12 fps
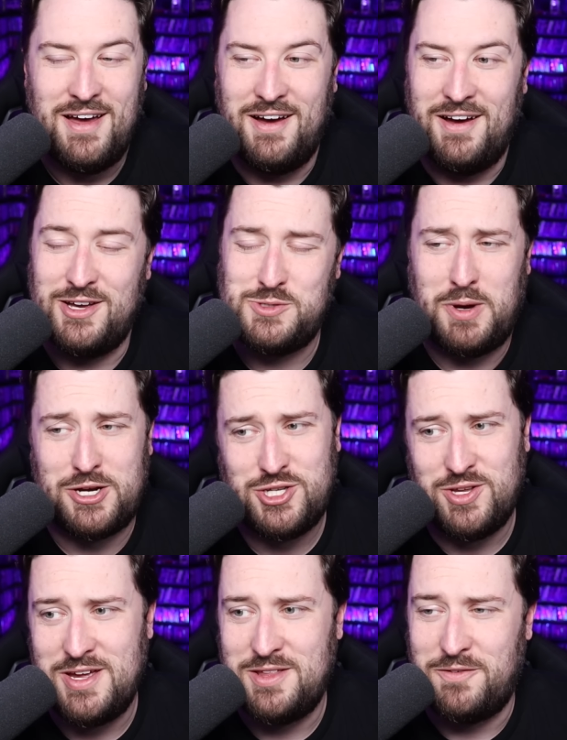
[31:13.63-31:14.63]
uh,
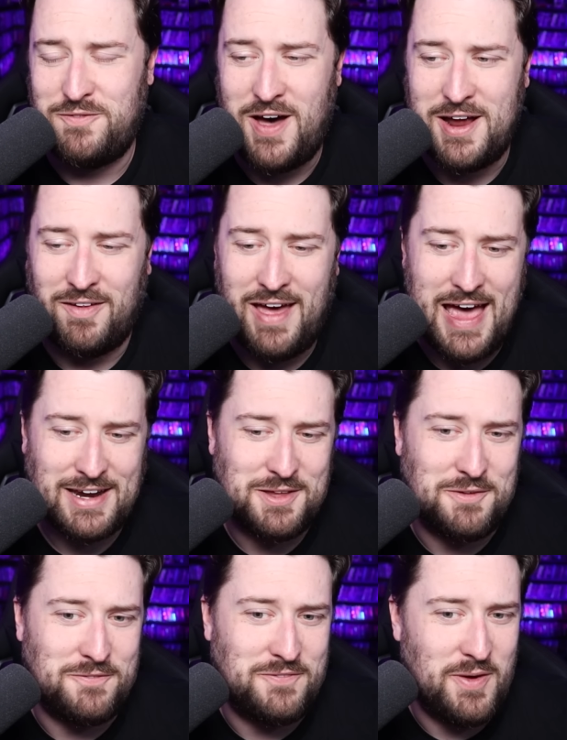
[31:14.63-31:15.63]
especially in the final
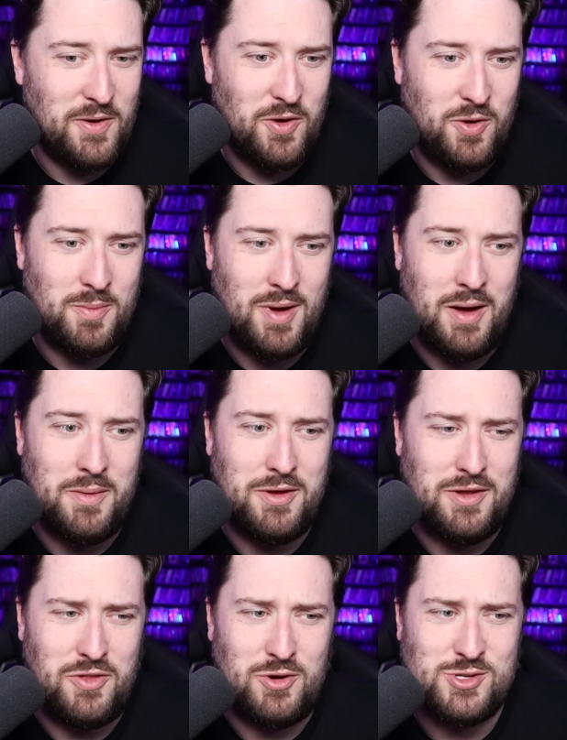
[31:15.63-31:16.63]
act of the film. I
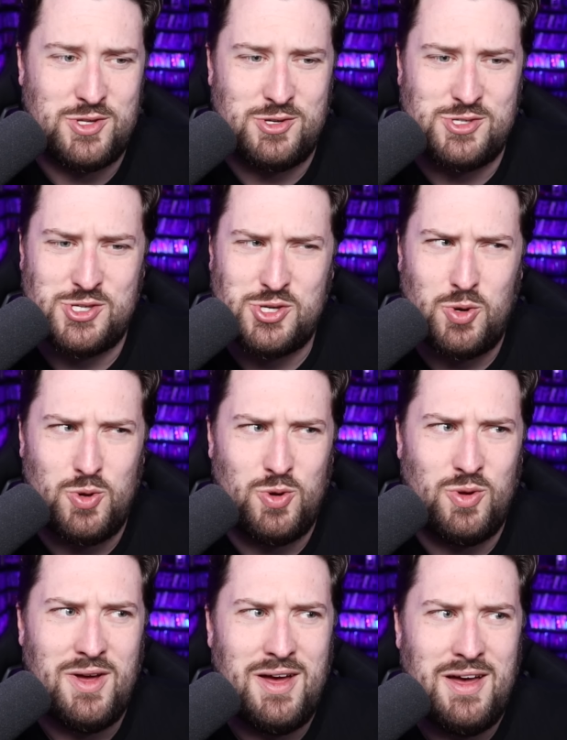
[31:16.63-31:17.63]
mean, there's there's this
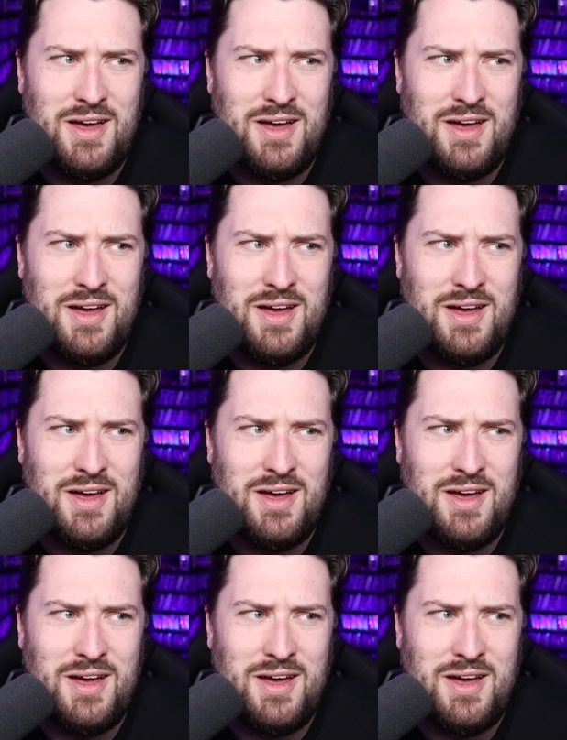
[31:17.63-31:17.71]
whole